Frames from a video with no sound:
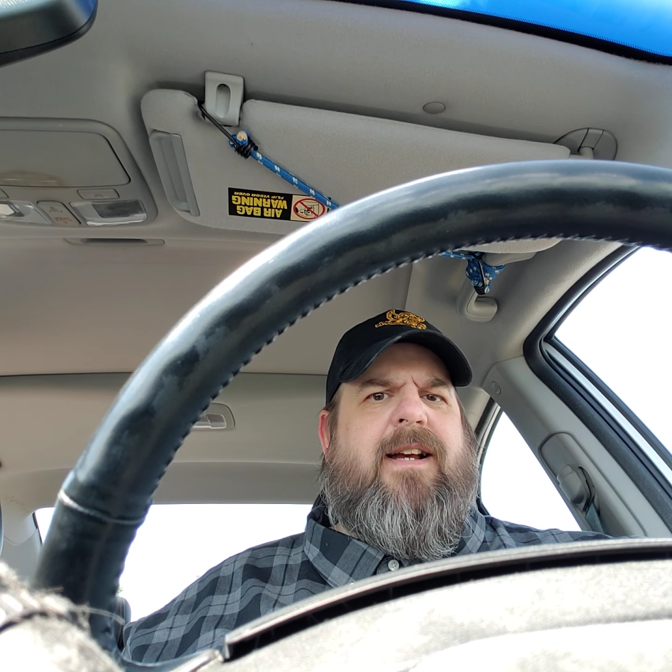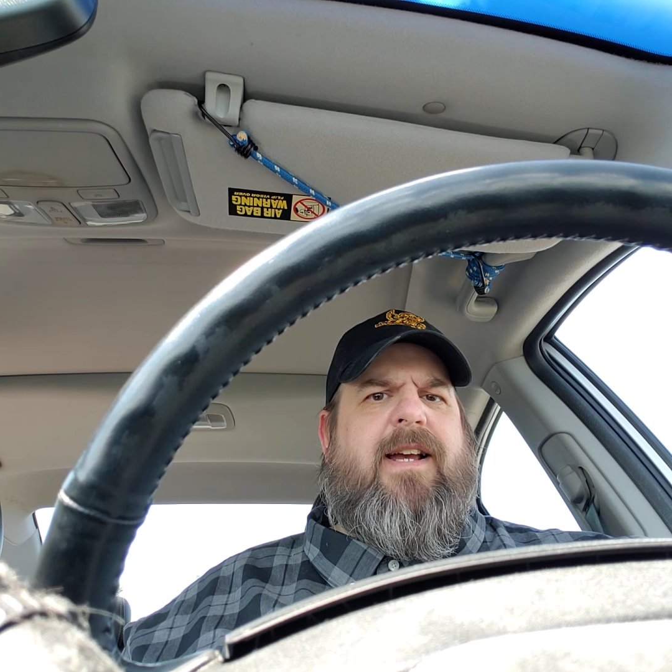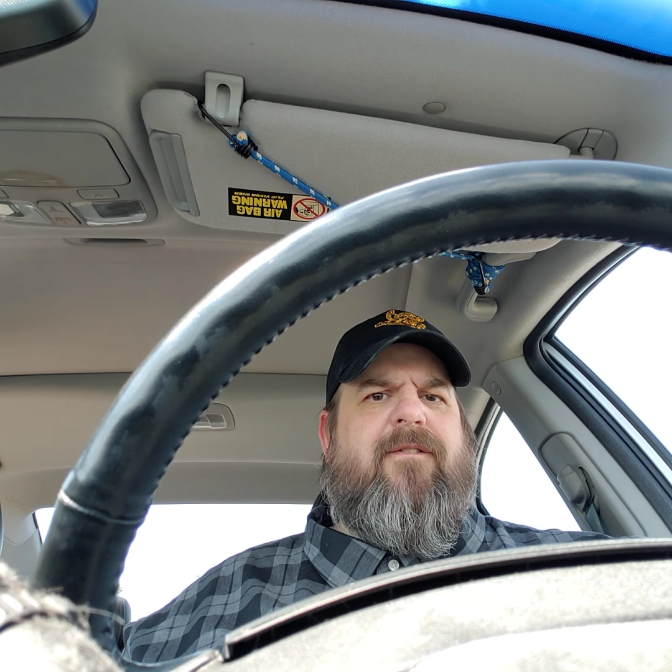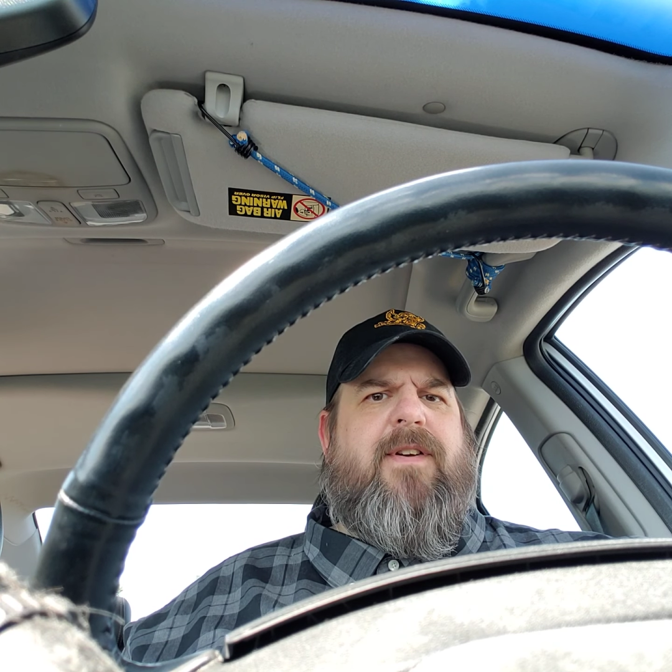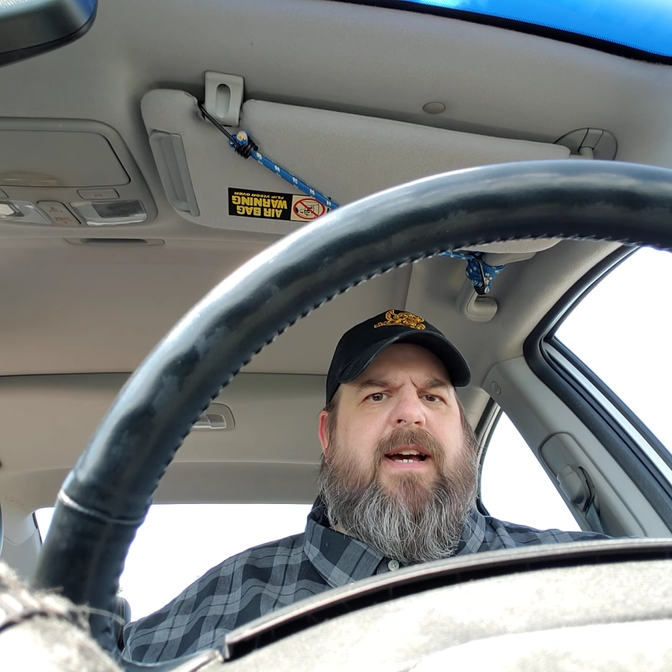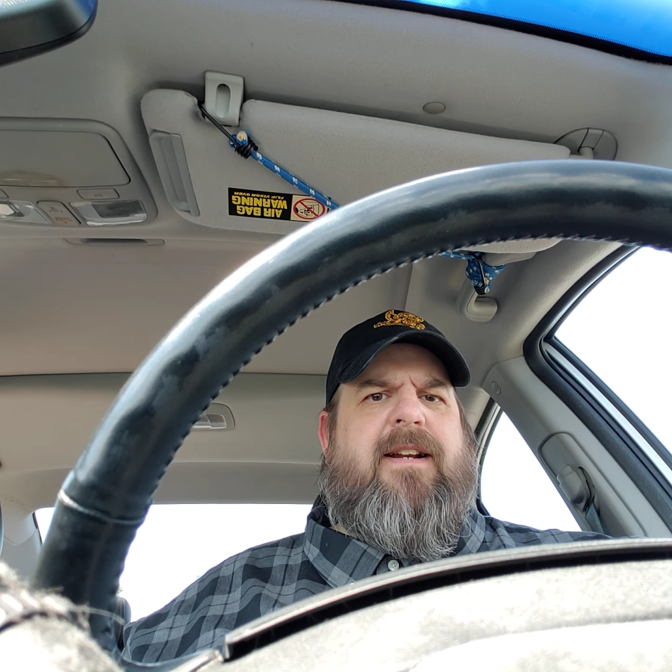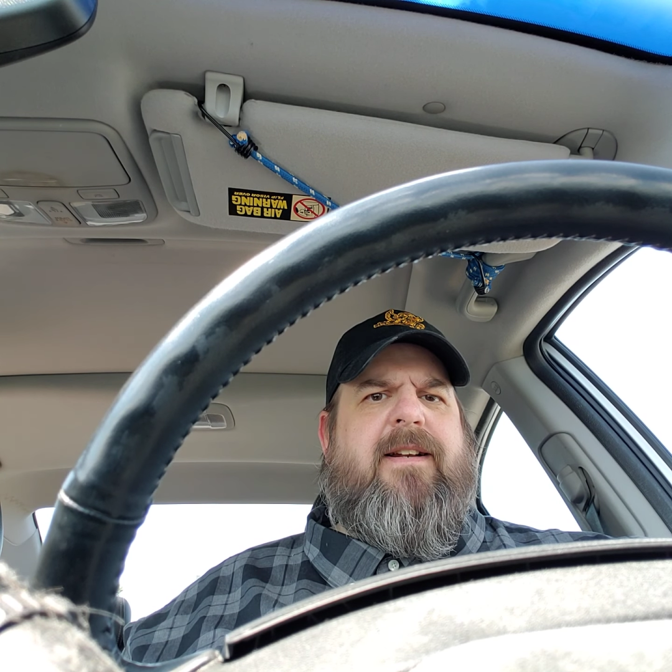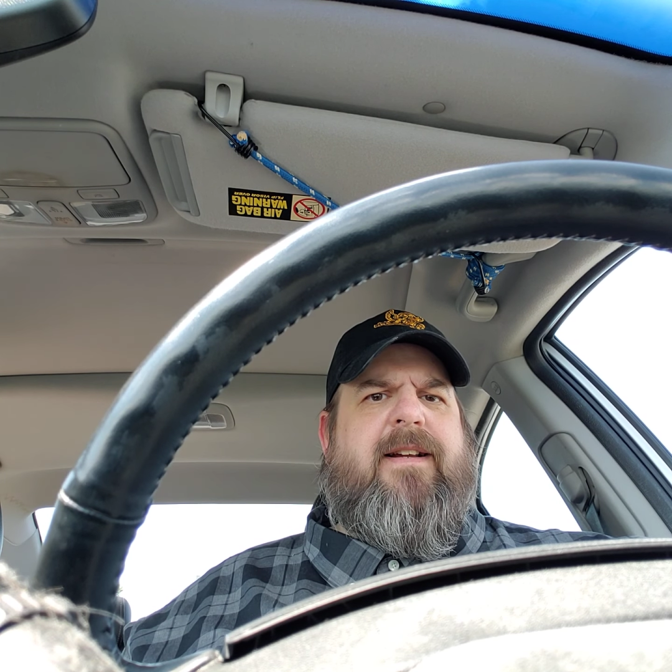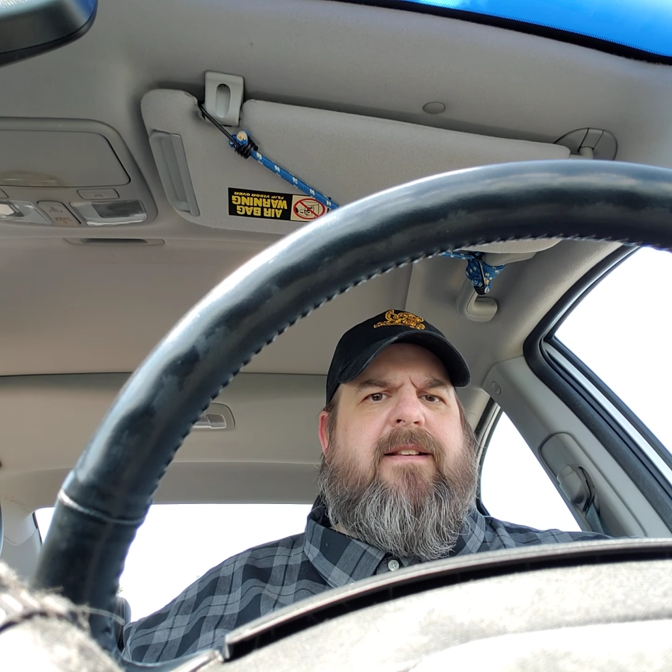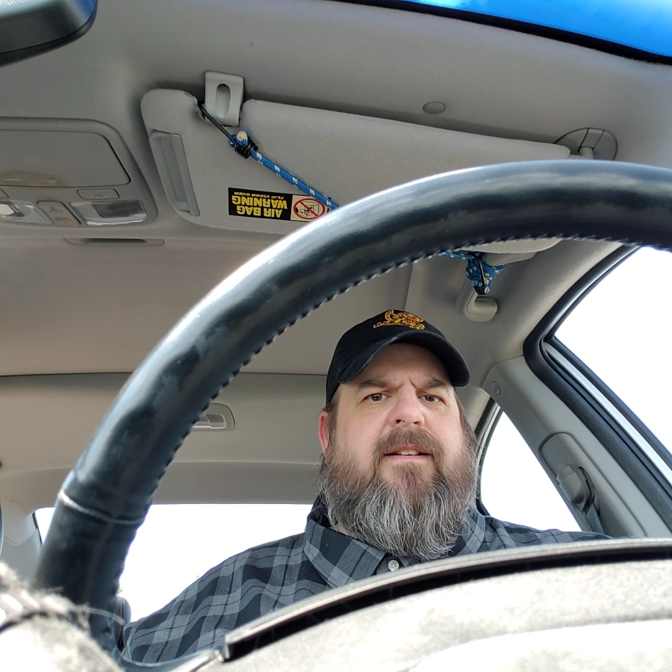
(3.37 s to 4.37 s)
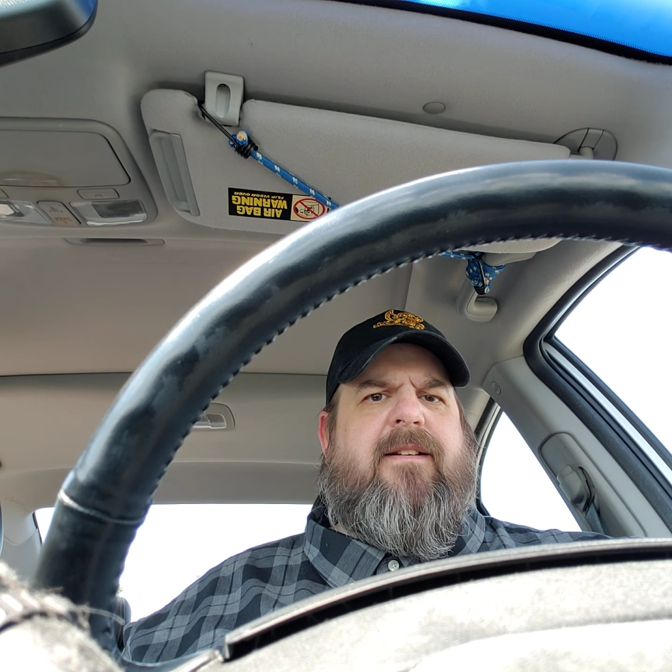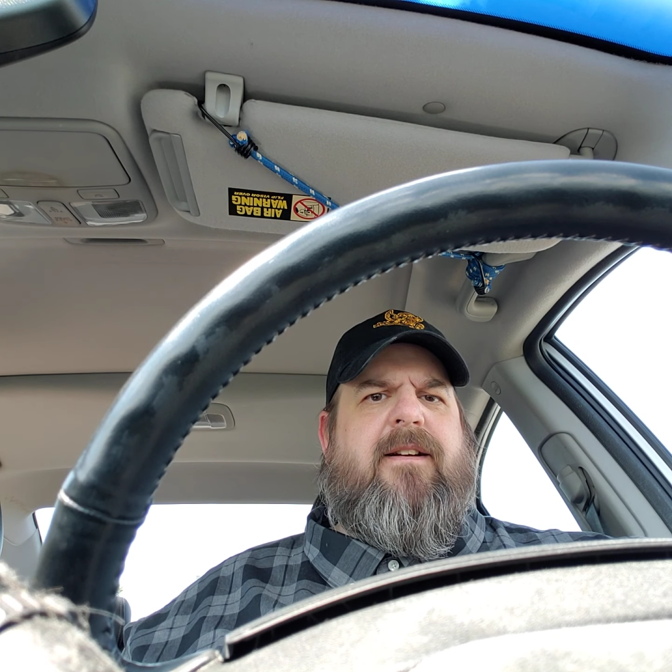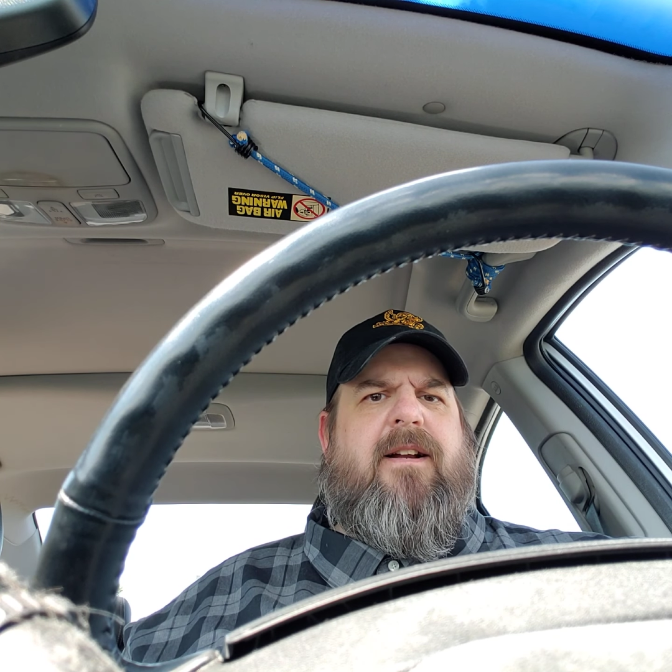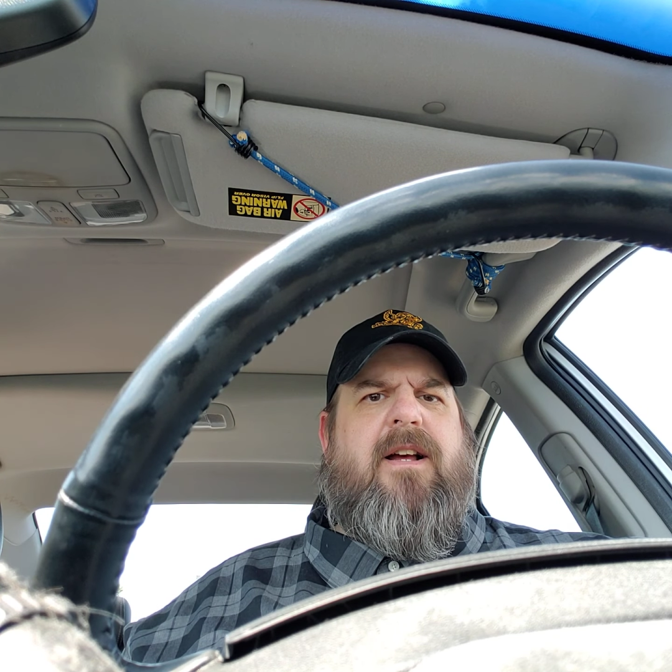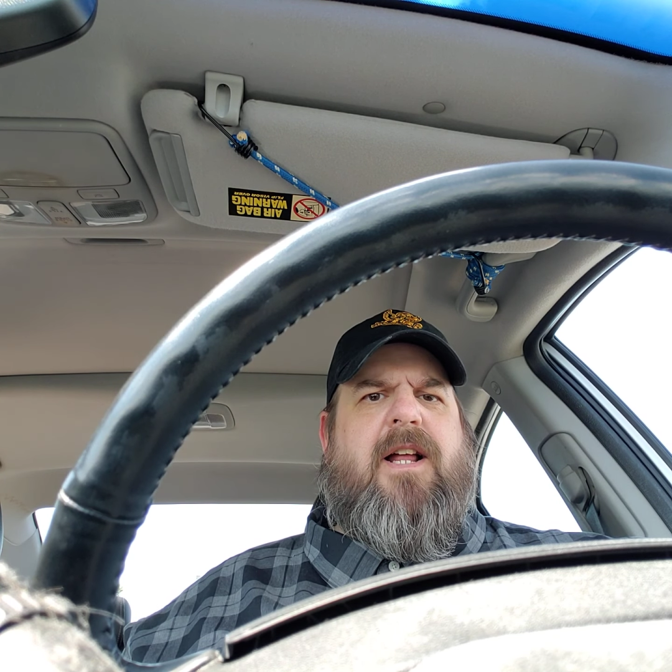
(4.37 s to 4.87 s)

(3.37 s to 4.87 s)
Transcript: I've got another